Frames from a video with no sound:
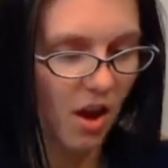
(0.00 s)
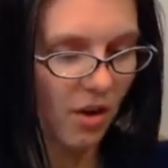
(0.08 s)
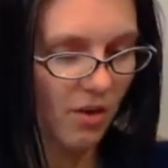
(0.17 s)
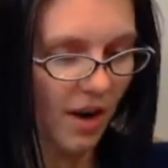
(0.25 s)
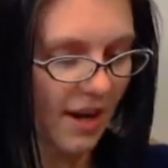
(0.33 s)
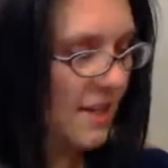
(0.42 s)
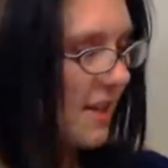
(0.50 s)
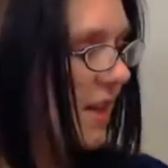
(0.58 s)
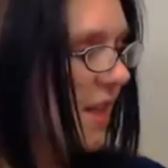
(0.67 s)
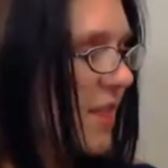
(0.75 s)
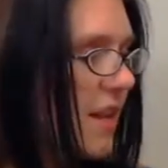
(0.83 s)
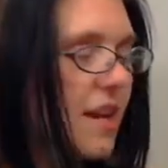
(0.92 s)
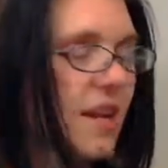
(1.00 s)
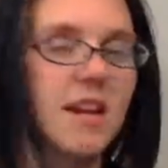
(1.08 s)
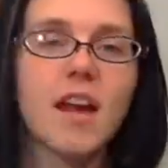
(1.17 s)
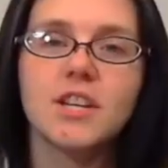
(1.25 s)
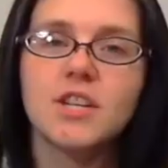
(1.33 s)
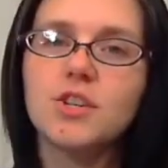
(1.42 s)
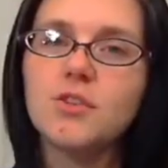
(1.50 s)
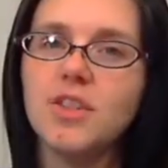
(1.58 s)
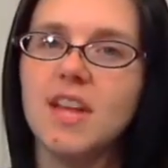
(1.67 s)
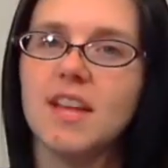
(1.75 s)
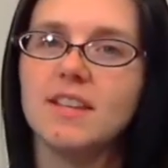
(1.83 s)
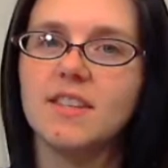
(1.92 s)
All right. The next two
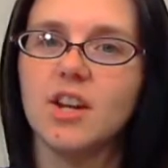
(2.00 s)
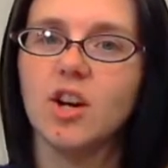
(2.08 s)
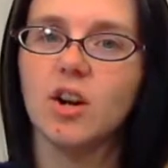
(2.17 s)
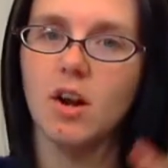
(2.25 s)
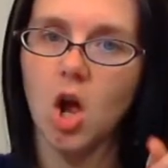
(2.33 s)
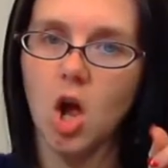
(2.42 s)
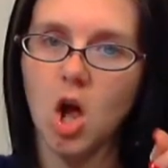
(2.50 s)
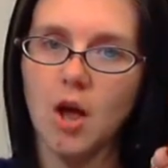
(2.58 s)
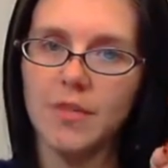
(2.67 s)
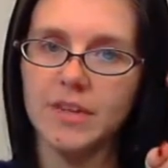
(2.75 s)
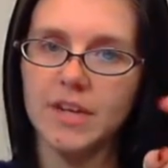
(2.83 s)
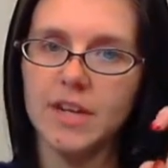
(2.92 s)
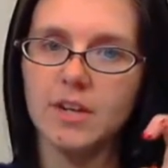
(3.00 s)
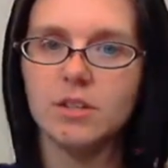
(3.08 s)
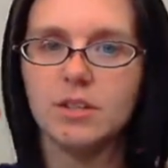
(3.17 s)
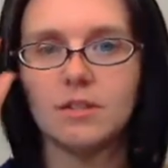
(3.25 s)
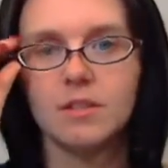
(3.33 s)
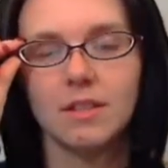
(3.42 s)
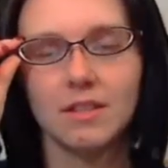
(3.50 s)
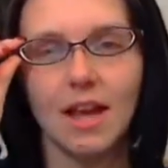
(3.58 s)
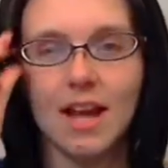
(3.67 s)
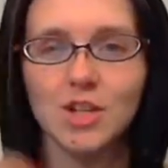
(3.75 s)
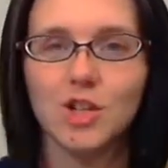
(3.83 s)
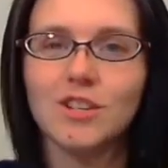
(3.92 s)
things that are on the needles
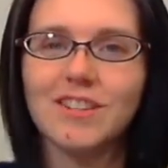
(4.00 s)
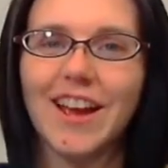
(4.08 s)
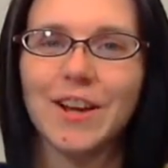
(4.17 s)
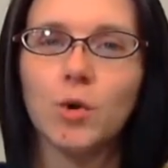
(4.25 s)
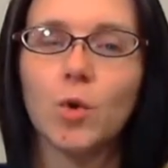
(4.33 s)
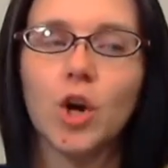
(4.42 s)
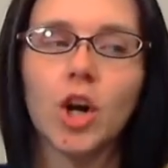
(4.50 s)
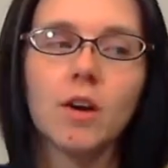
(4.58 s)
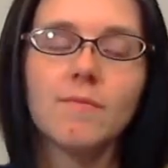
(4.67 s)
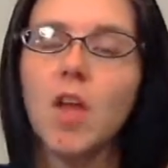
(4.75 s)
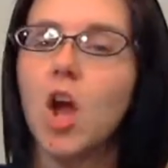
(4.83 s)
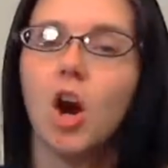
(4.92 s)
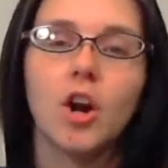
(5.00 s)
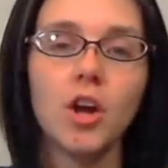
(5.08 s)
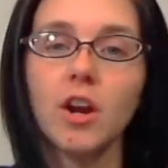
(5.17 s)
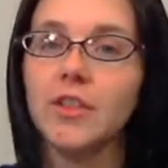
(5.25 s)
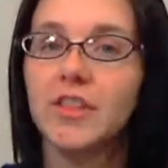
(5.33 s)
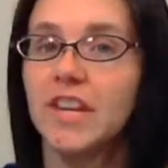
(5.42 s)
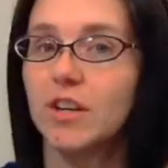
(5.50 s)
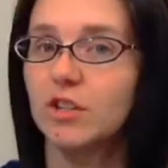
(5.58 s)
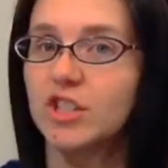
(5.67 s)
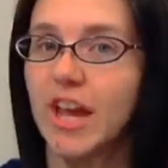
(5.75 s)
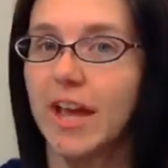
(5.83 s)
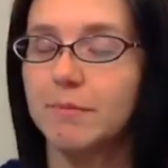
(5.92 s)
/ design corner are not on the
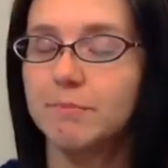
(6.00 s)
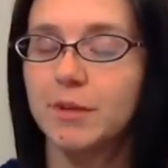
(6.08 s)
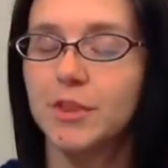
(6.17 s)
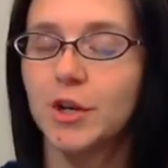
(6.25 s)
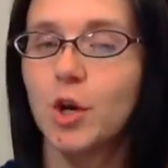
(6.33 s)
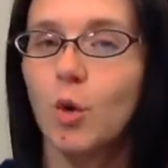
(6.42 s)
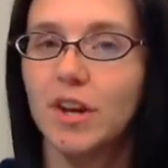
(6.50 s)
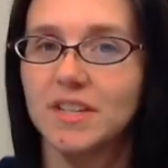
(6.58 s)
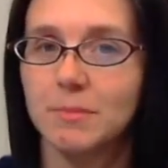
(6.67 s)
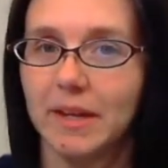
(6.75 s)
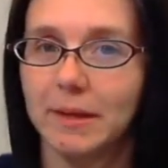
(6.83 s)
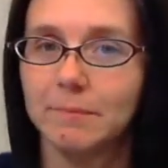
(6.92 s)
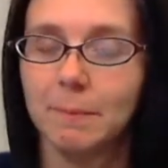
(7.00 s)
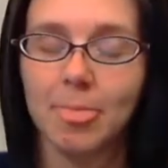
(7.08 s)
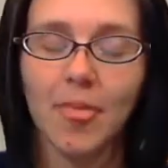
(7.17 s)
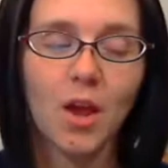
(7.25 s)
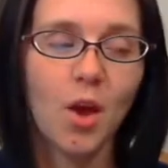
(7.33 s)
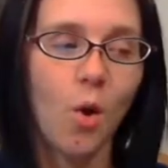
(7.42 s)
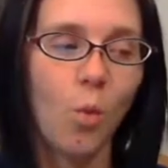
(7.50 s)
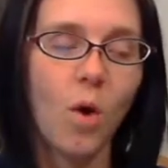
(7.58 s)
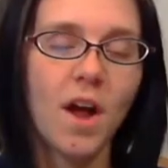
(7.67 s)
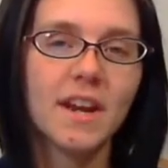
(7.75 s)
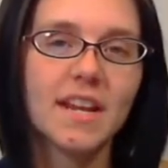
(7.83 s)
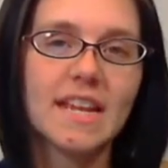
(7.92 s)
needles yet, but they're going to be.
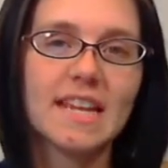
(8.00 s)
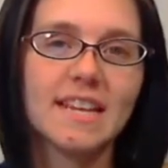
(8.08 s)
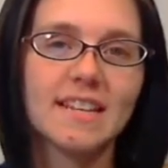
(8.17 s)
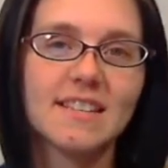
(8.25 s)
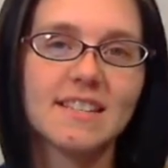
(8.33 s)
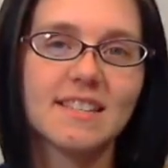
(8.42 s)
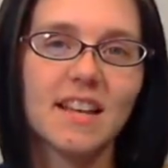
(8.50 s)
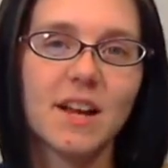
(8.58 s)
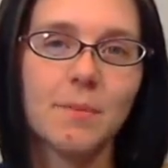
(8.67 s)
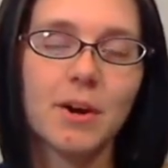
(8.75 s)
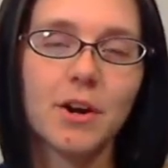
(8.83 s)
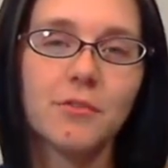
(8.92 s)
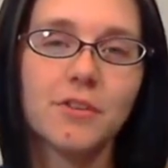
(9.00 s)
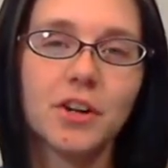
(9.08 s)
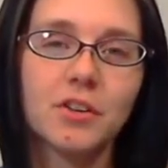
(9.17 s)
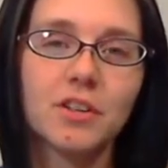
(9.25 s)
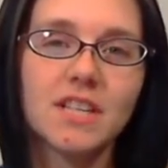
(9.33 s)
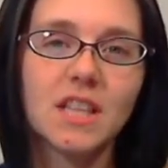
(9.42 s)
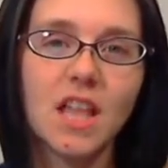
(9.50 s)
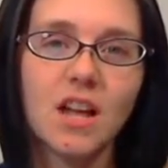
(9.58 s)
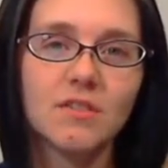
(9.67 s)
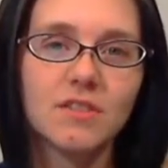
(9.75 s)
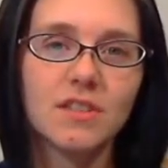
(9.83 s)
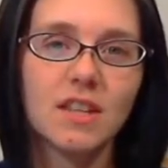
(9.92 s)
One is a pair of fingerless
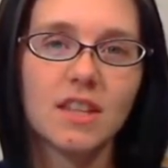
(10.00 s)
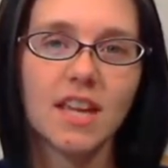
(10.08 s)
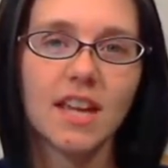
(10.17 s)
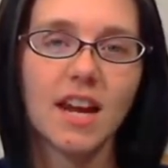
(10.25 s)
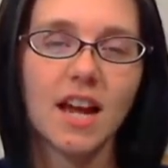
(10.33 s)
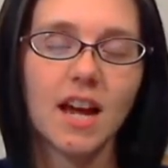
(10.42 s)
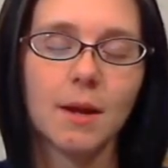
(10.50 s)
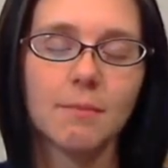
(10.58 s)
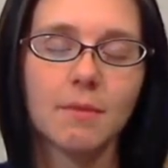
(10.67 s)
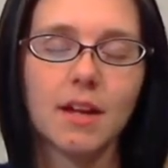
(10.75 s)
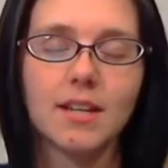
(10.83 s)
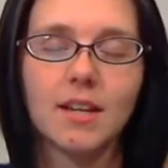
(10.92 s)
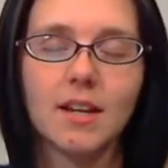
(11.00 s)
gloves that I'm